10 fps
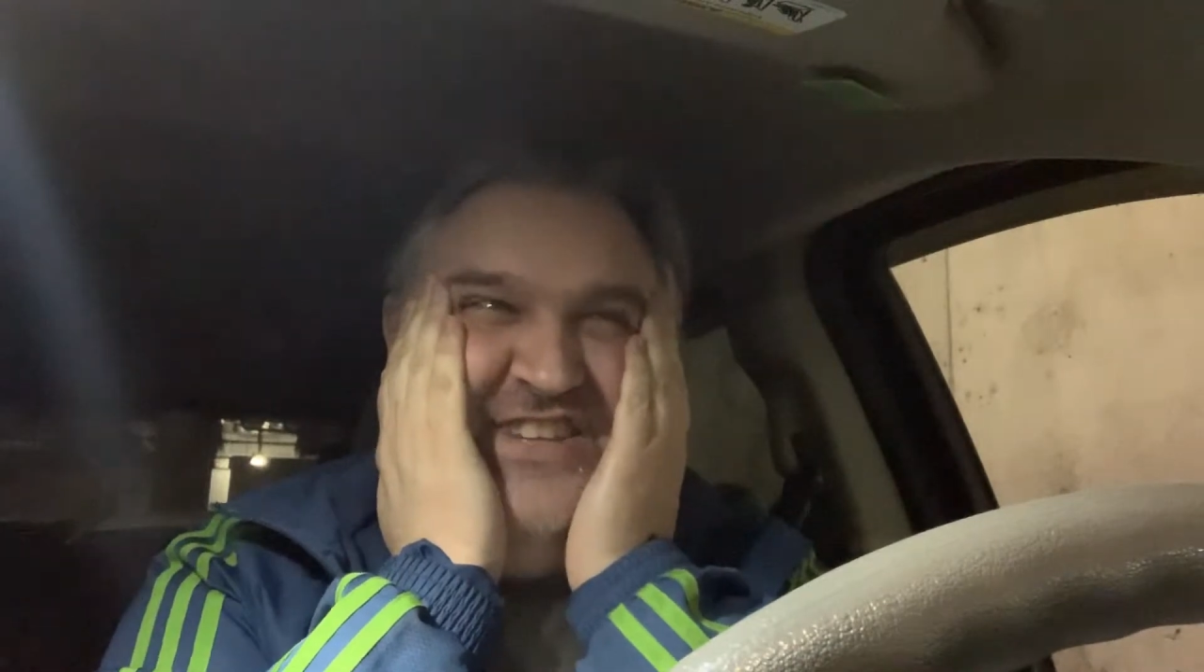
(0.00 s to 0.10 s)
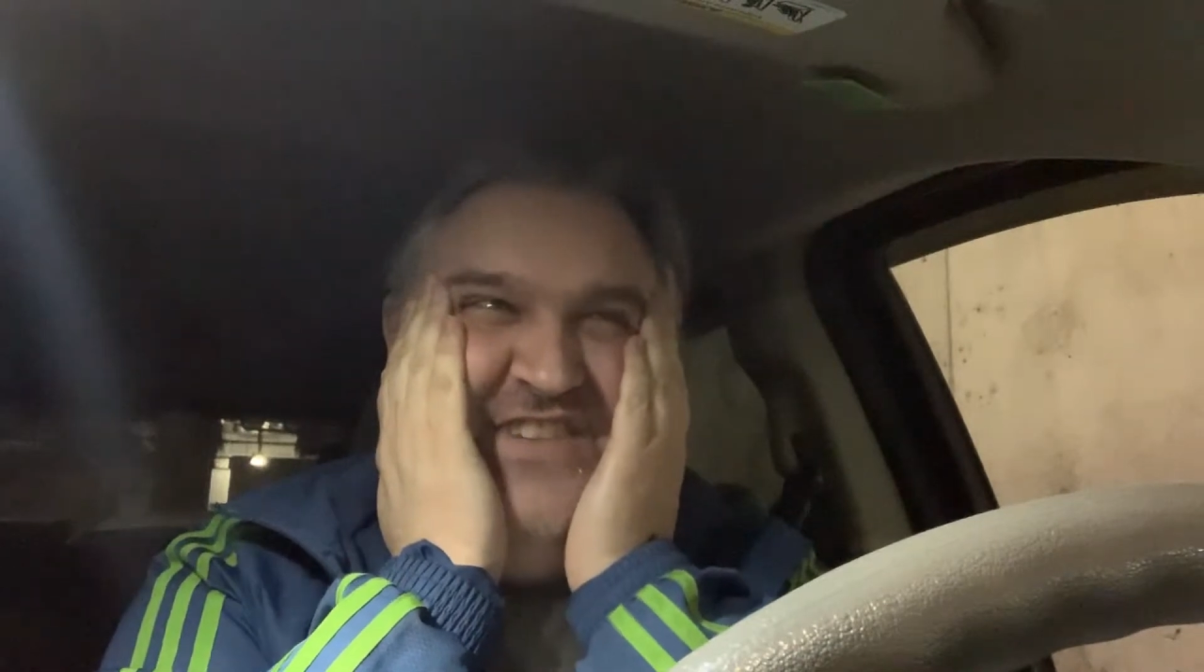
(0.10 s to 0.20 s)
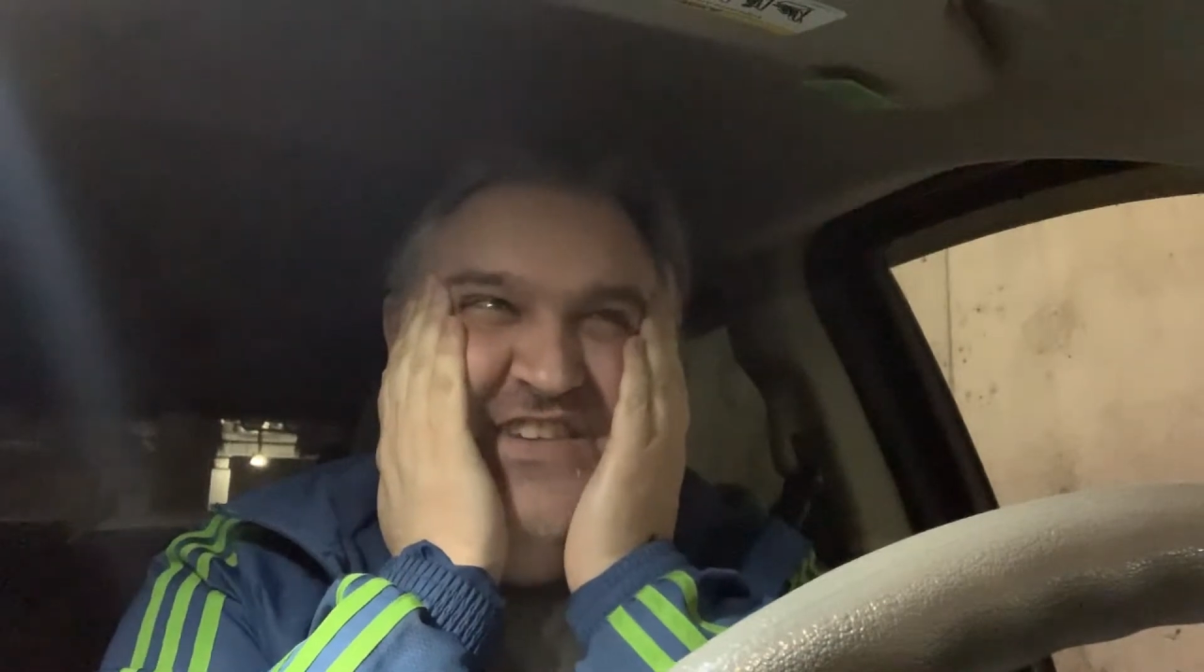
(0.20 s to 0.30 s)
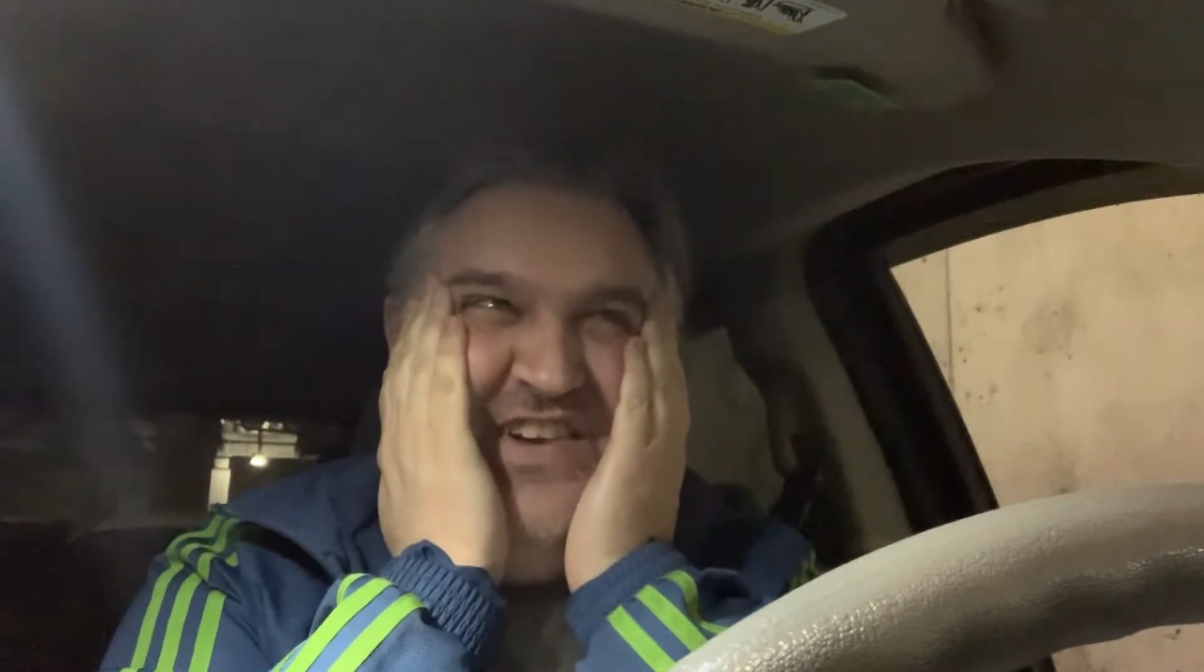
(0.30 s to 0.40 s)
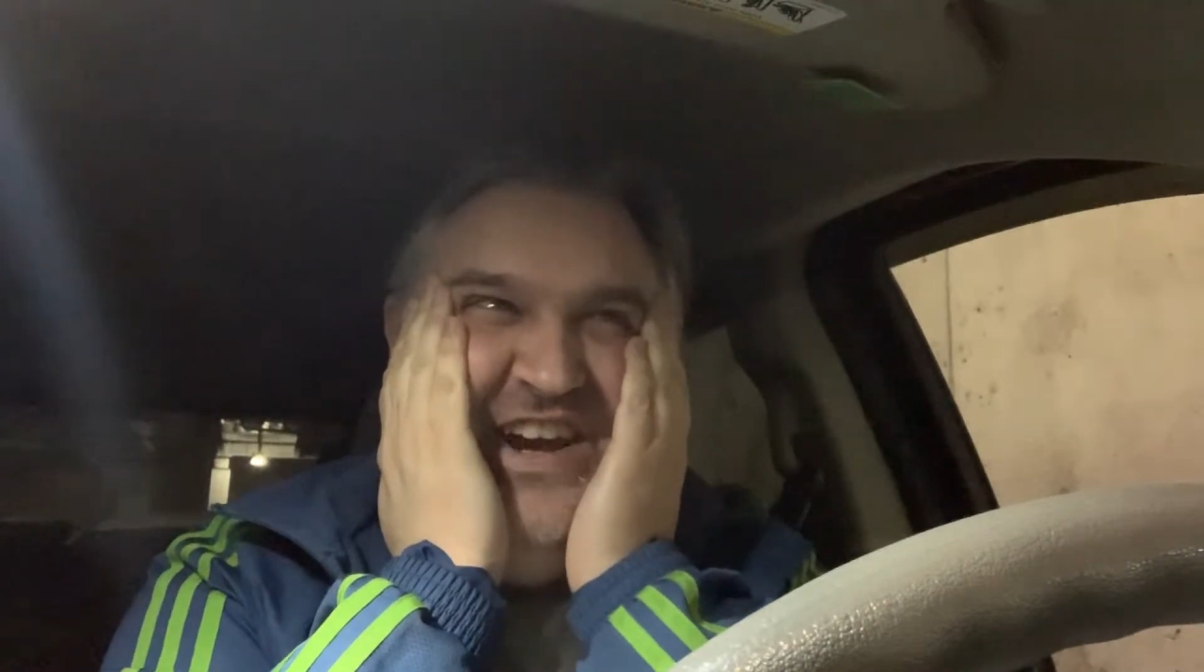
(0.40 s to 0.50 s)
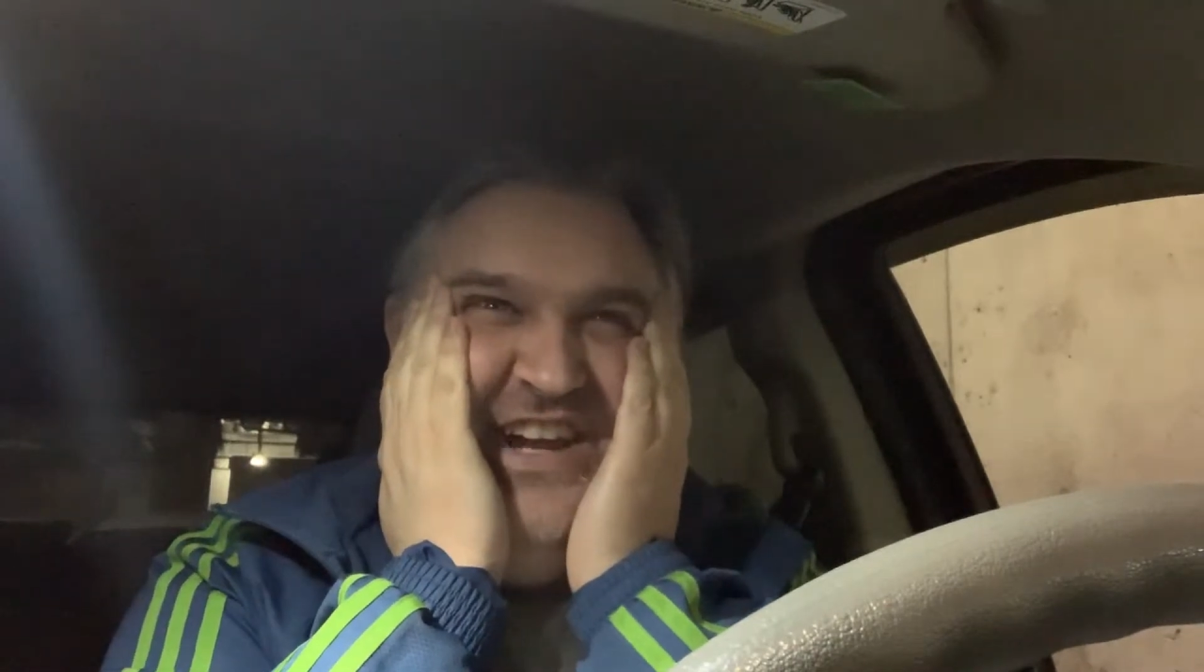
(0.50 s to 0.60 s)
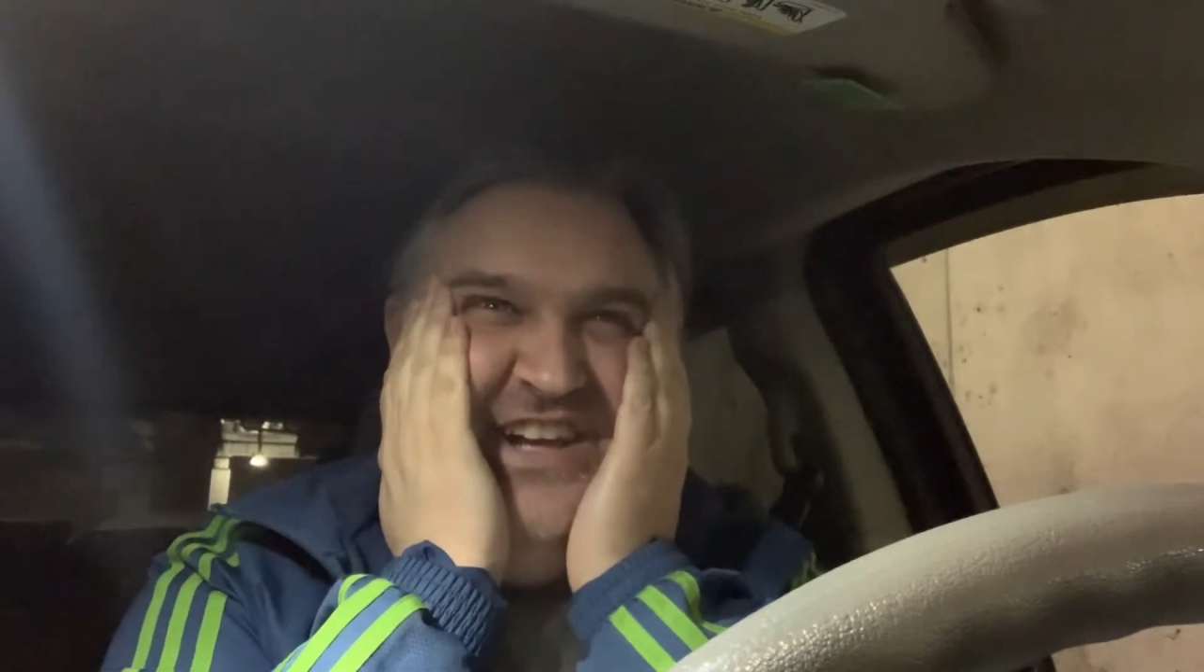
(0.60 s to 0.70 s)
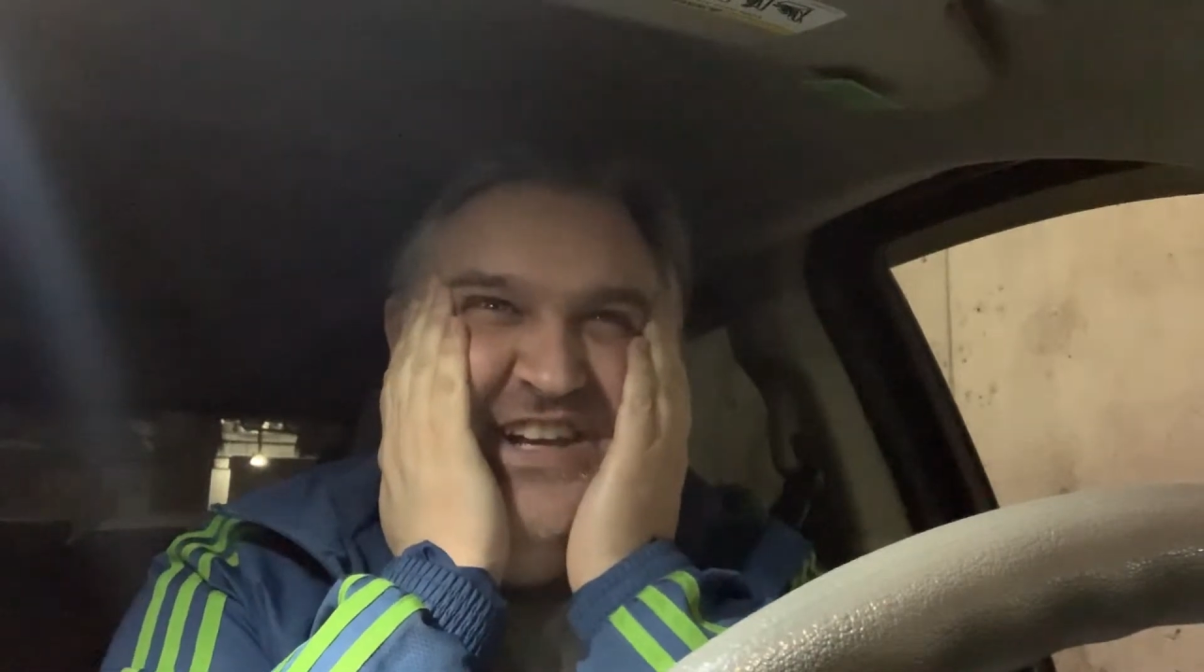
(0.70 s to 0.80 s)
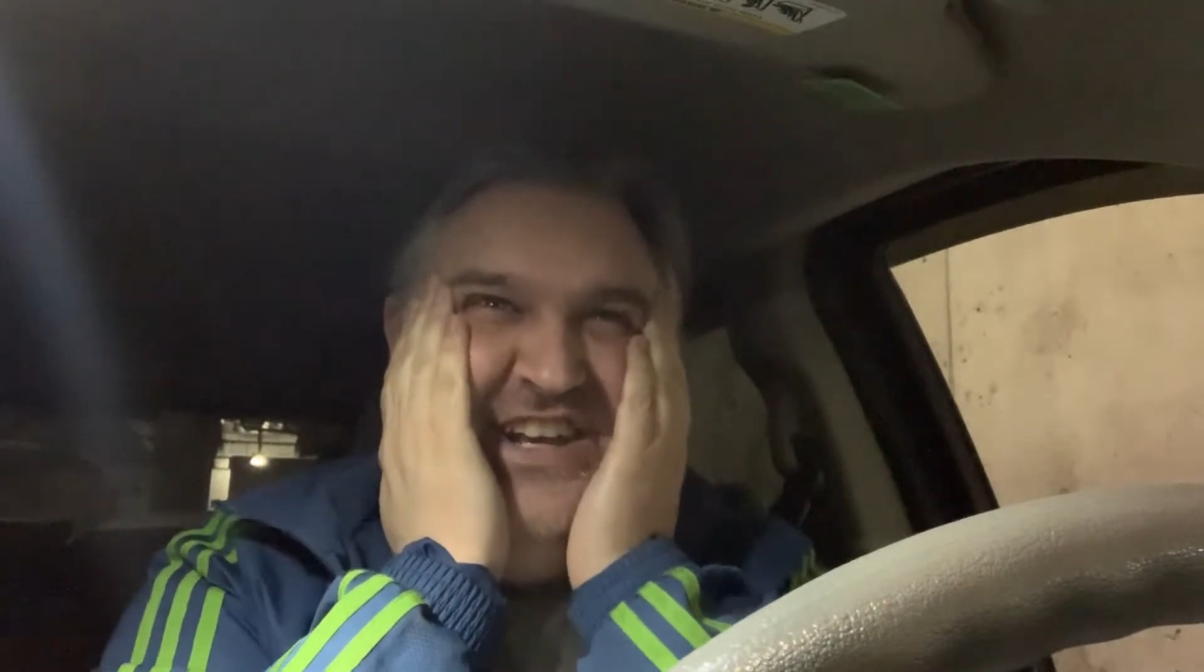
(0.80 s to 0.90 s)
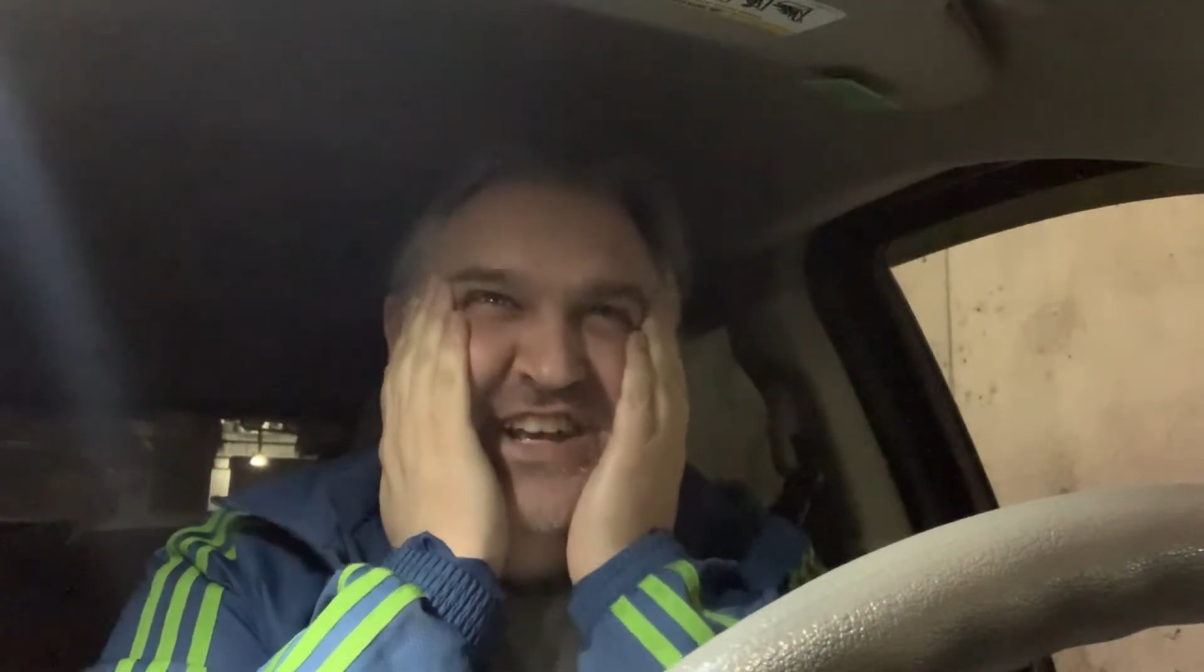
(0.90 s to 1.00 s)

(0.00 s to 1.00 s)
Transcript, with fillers: in my brain.